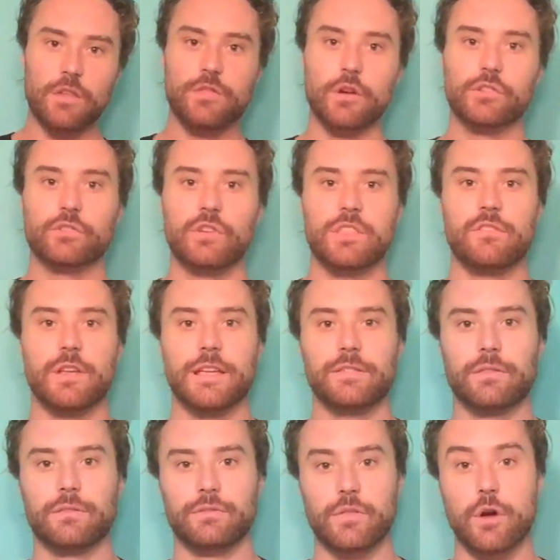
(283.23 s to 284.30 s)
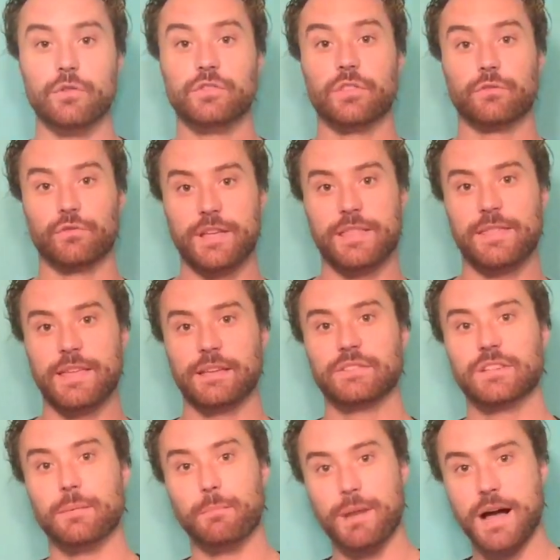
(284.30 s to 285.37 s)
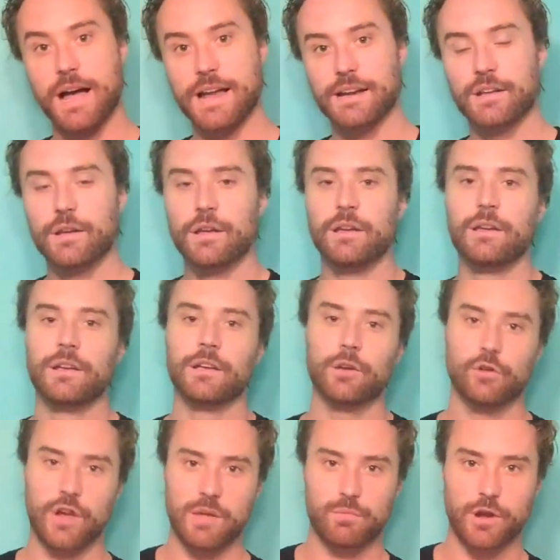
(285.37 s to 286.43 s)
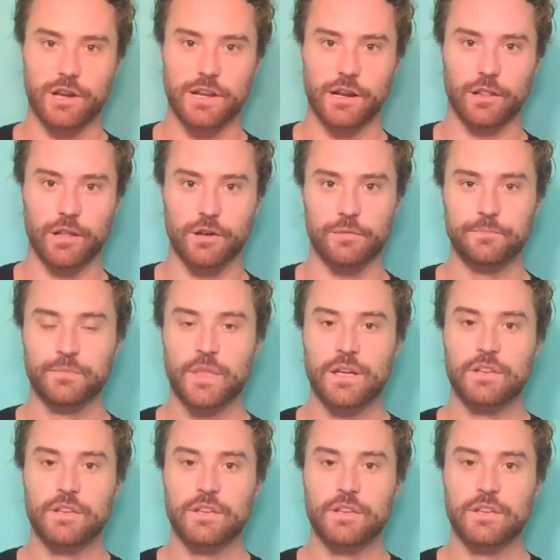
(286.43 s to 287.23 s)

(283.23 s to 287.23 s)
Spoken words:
Those three things combined create pregnenolone.